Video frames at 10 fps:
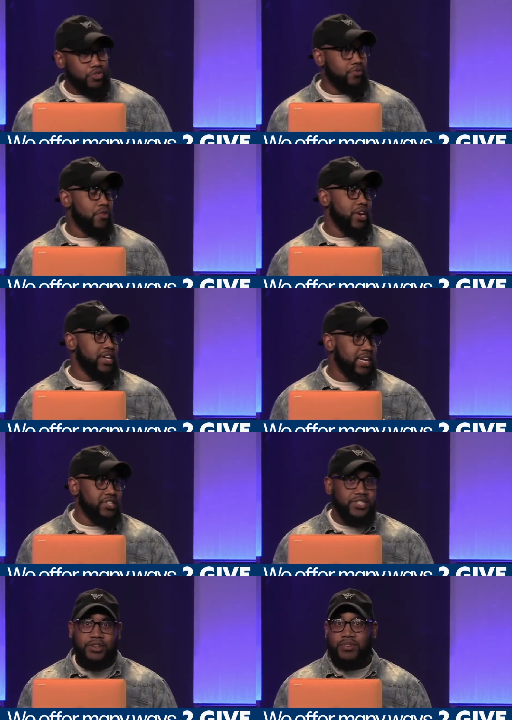for our next
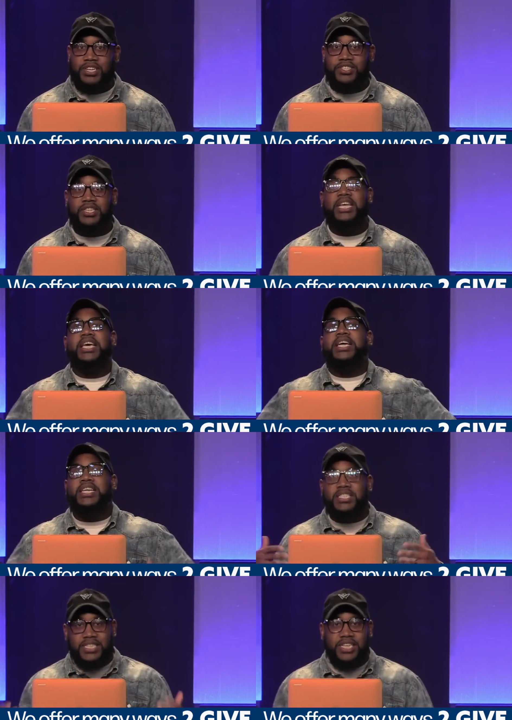generation, and
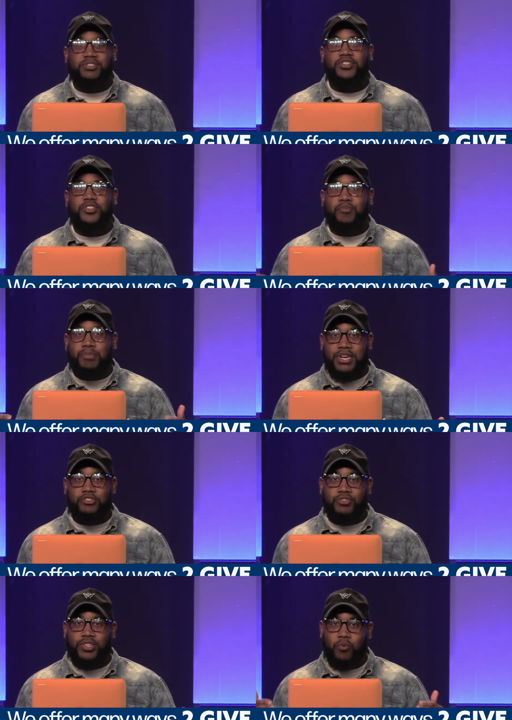continue to do
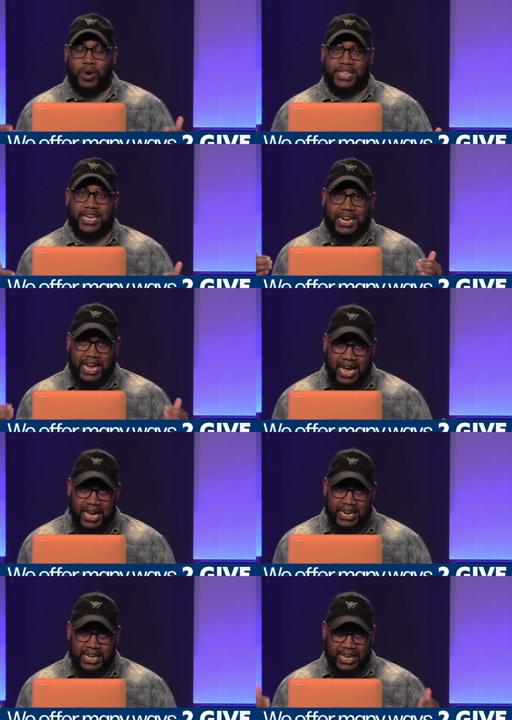ministry the way that God
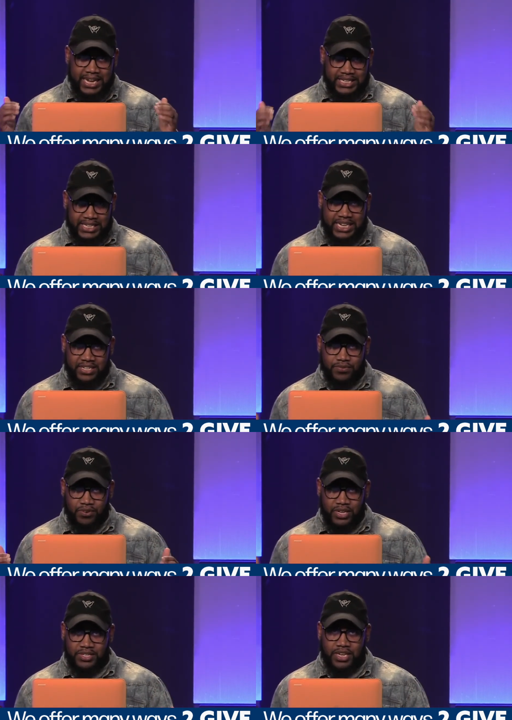intends for
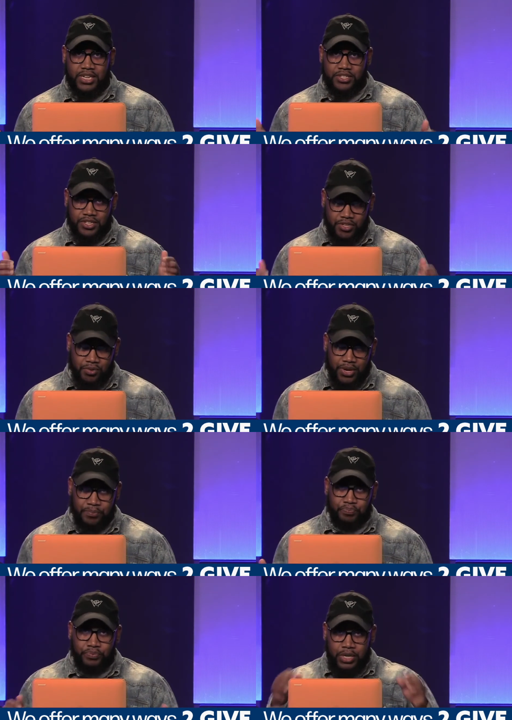us to do it.
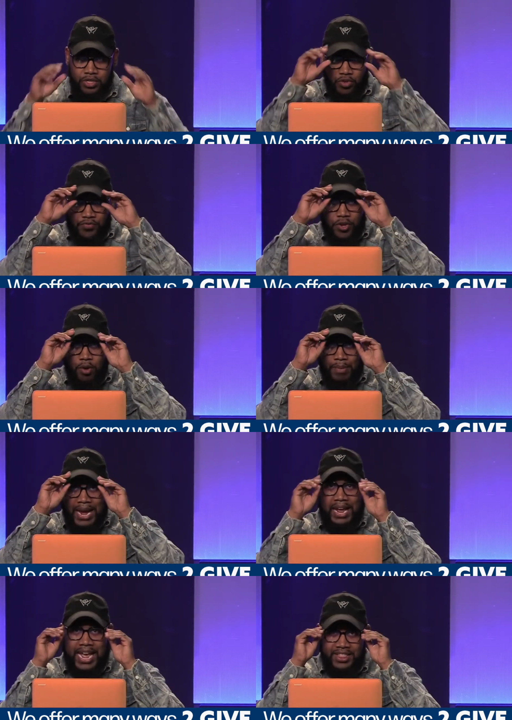So if you don't
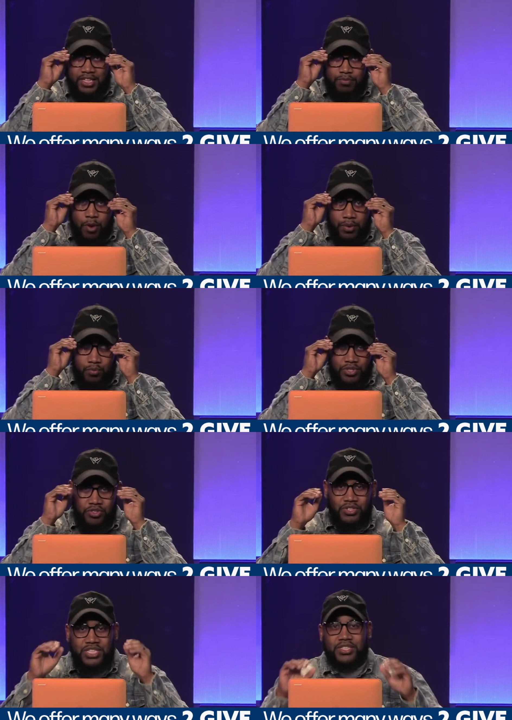mind at this moment, would you
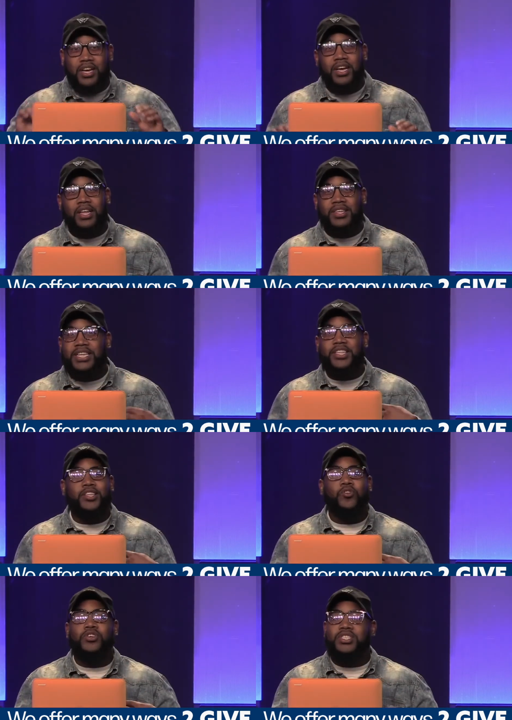just let the
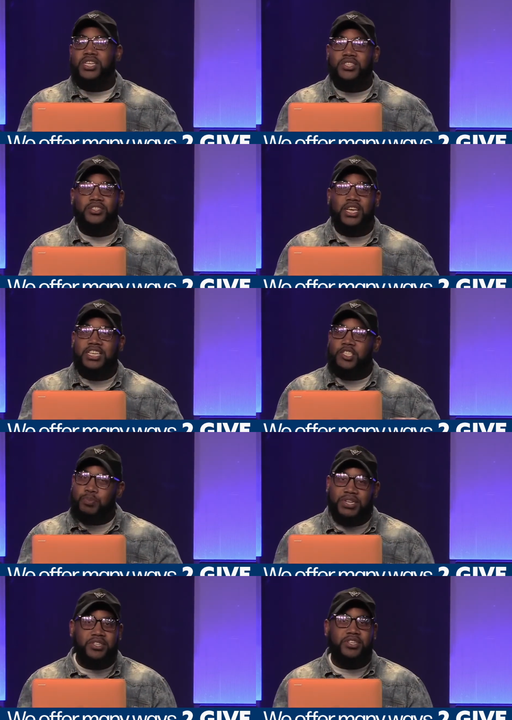Lord touch and
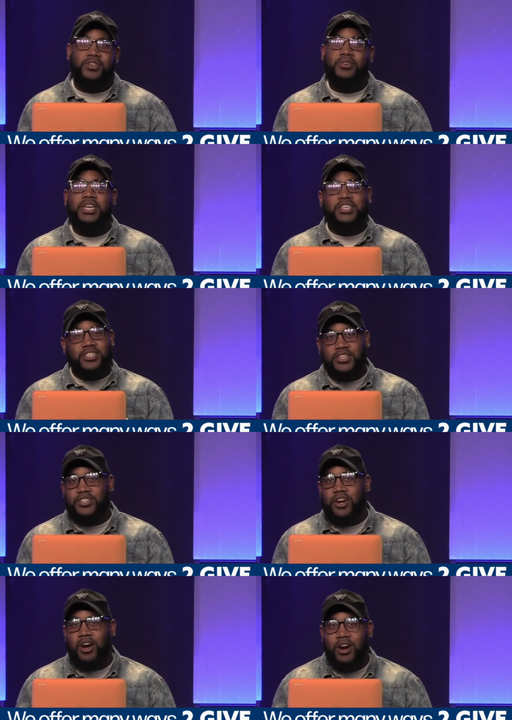speak to you, touch your
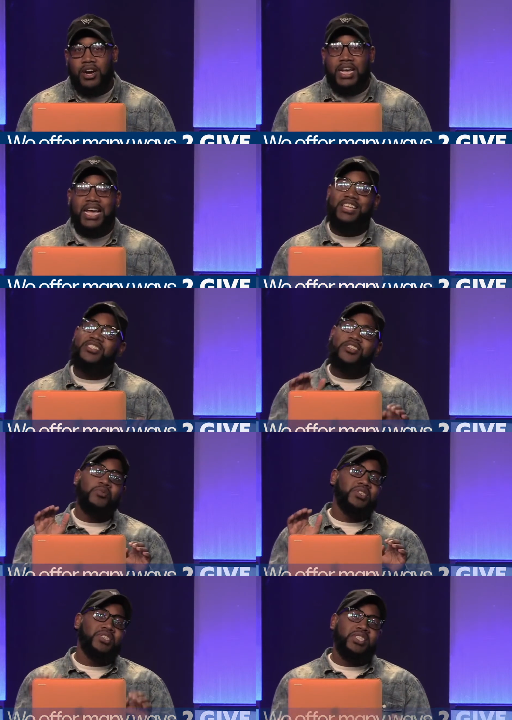heart, and sow a
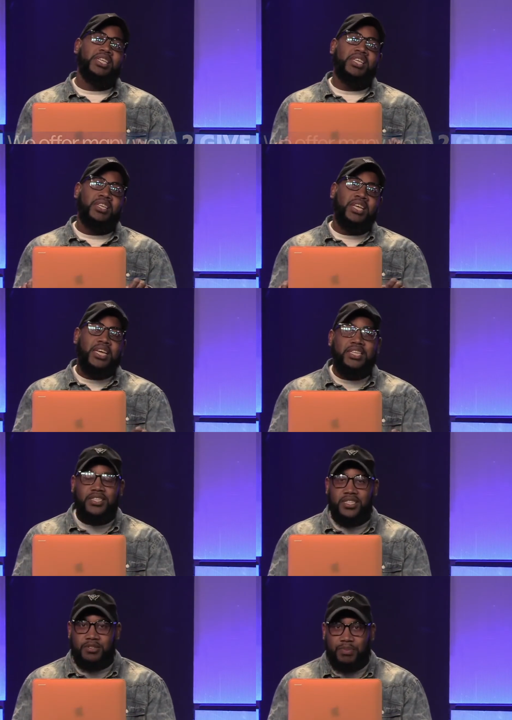seed into
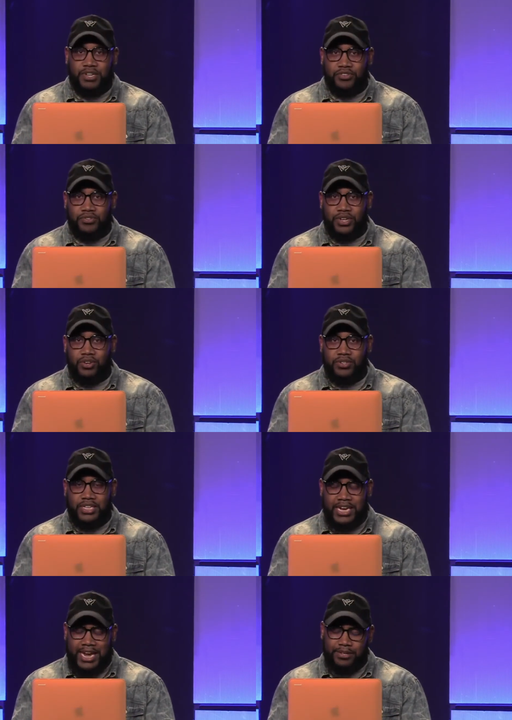this ministry
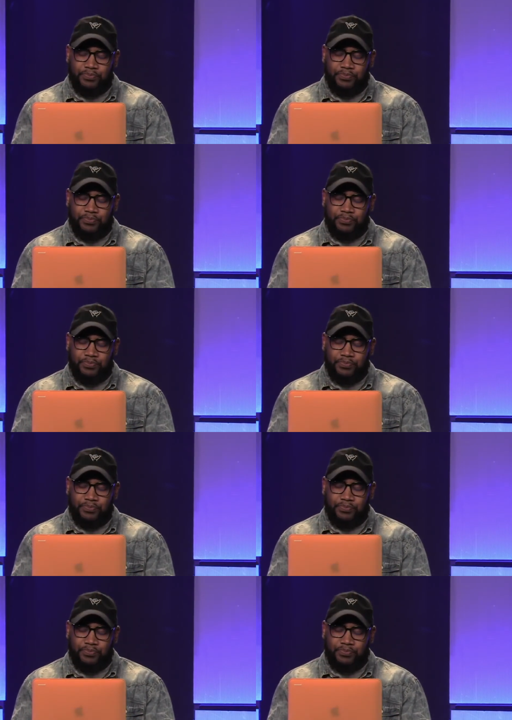tonight.